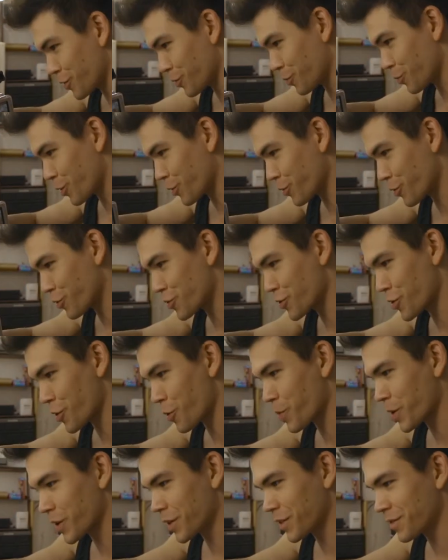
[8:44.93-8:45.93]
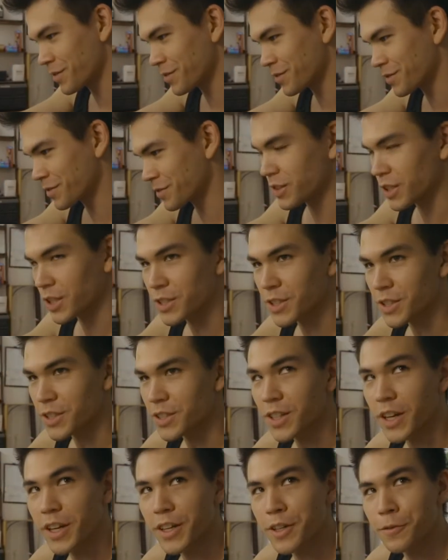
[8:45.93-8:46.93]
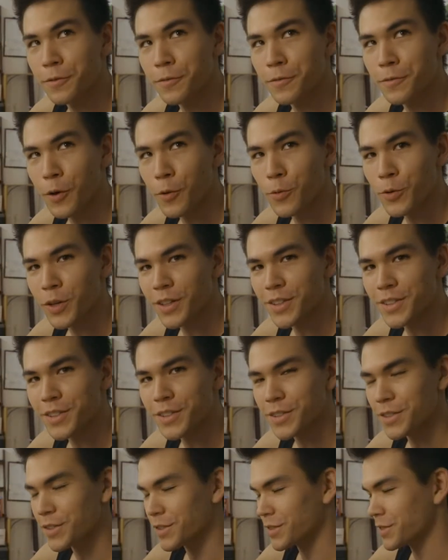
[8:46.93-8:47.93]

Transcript: while you're sewing. It's a sign of focus.